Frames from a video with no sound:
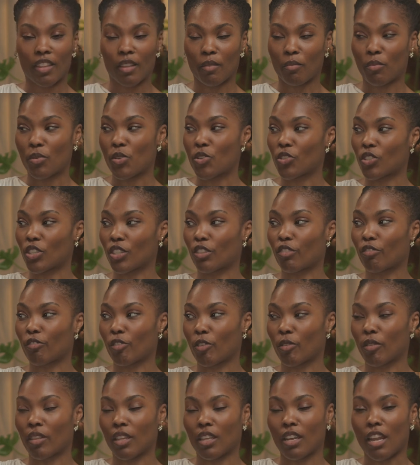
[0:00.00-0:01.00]
than pushing
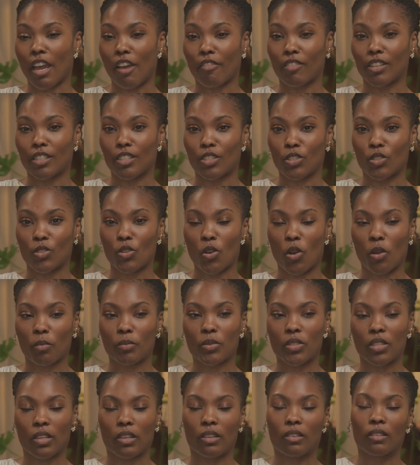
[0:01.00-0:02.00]
through and then having to
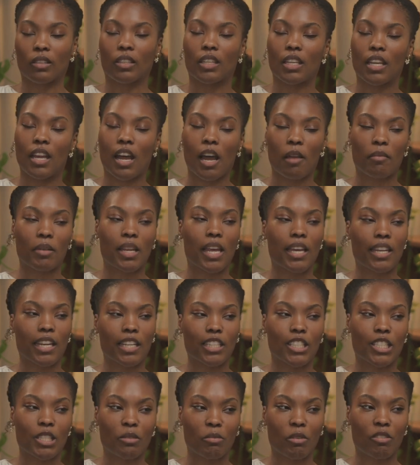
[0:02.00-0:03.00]
stop. So I'm glad
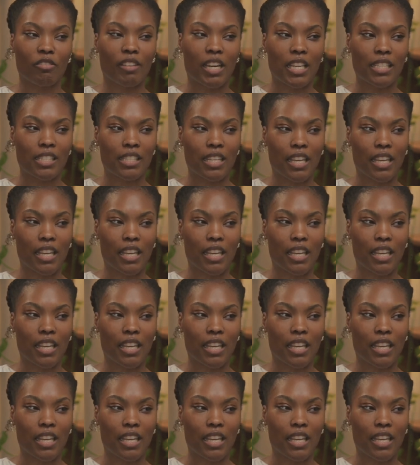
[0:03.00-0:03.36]
actually we raised